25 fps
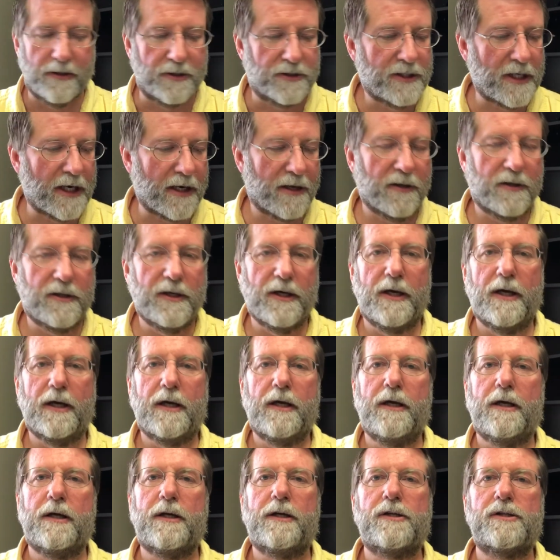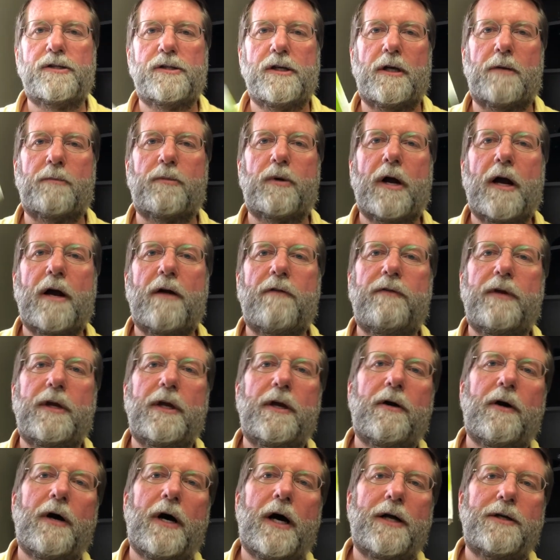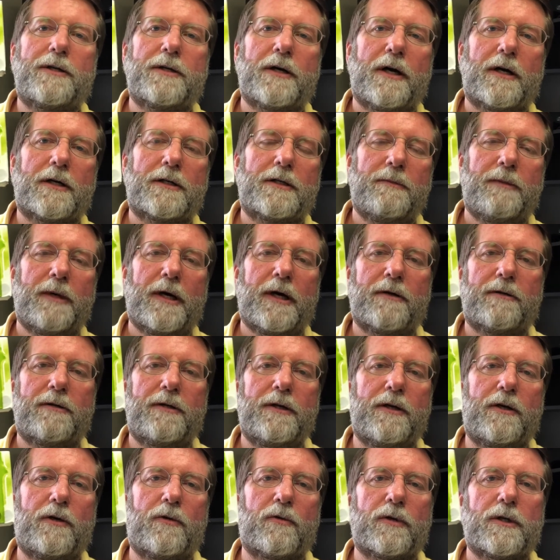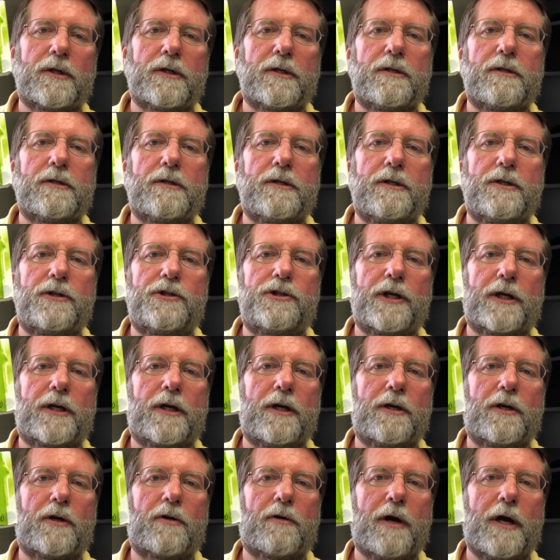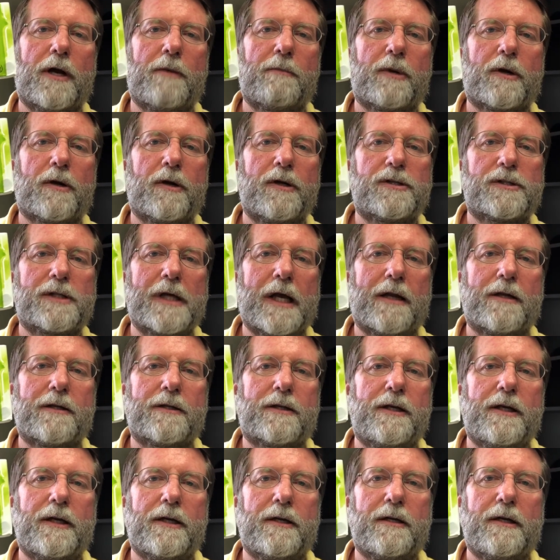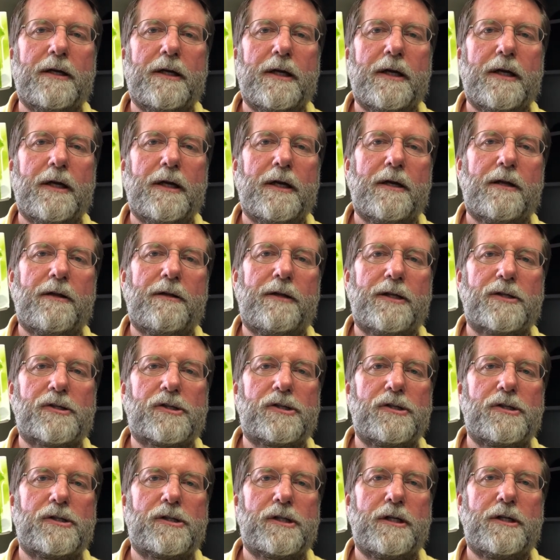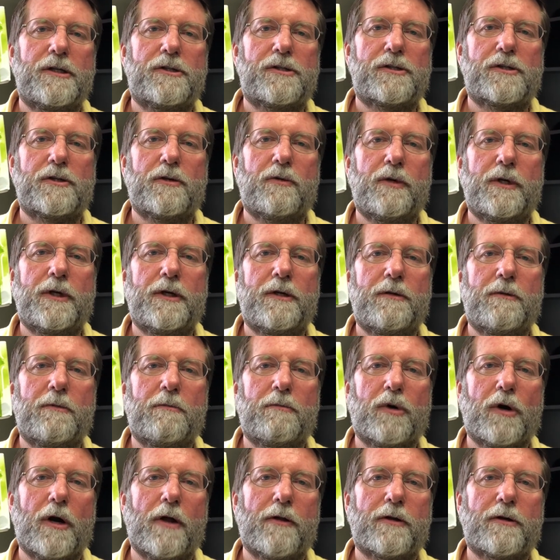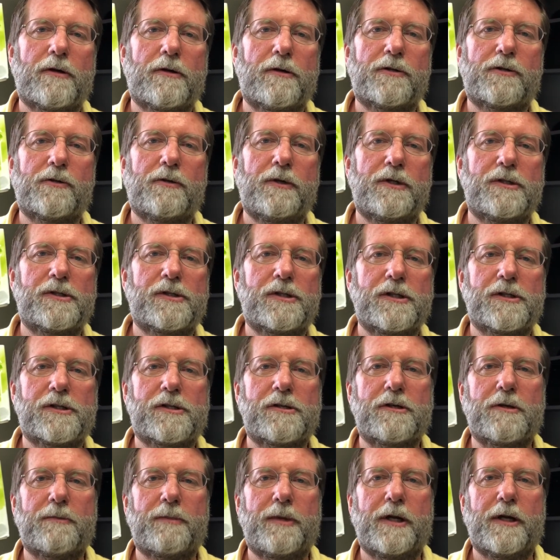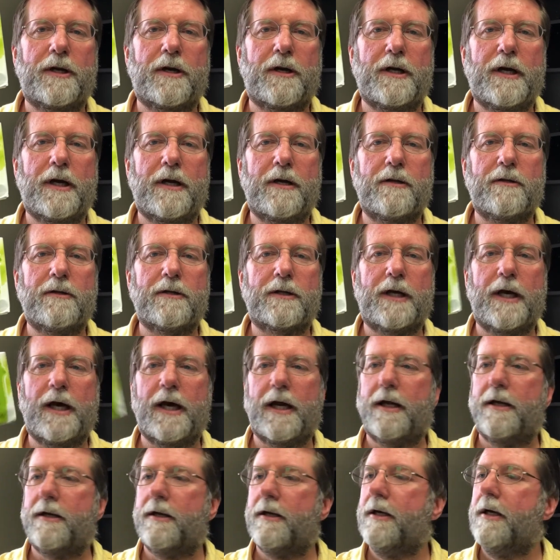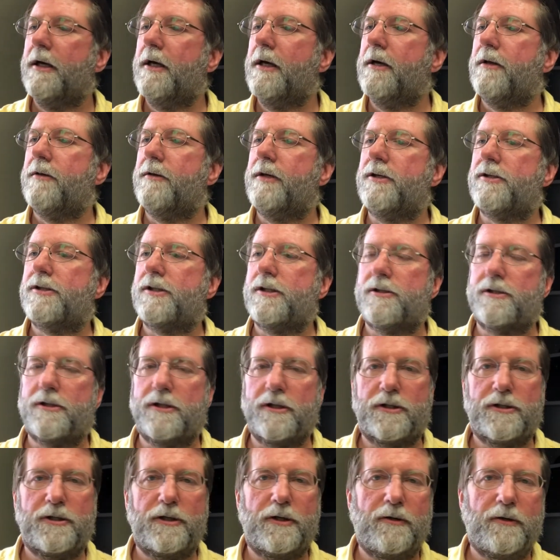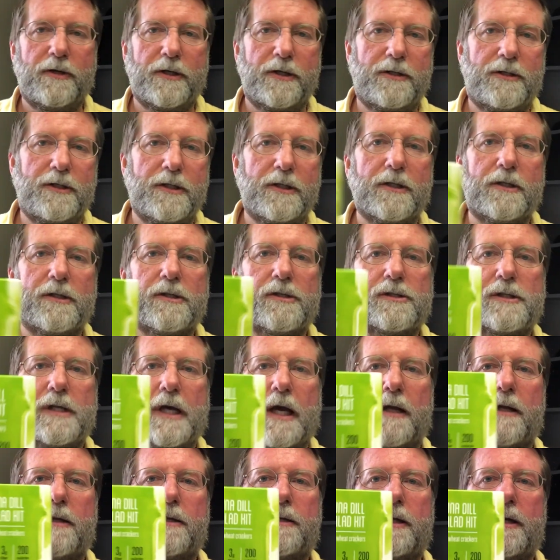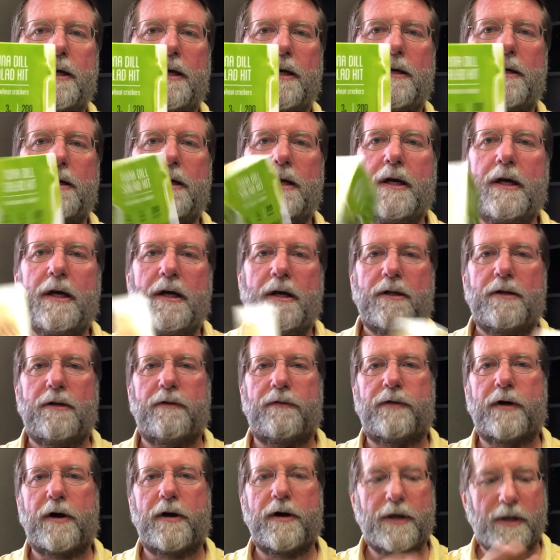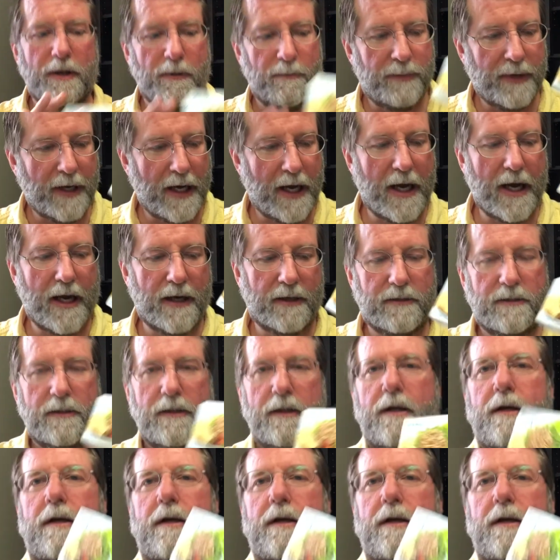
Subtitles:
second thing is, in a prior video, I talked about the grilled chicken cranberry salad kit. This is its twin brother or twin sister, depending on how you look at it. This is the Tuna Dill salad kit. They're very compact,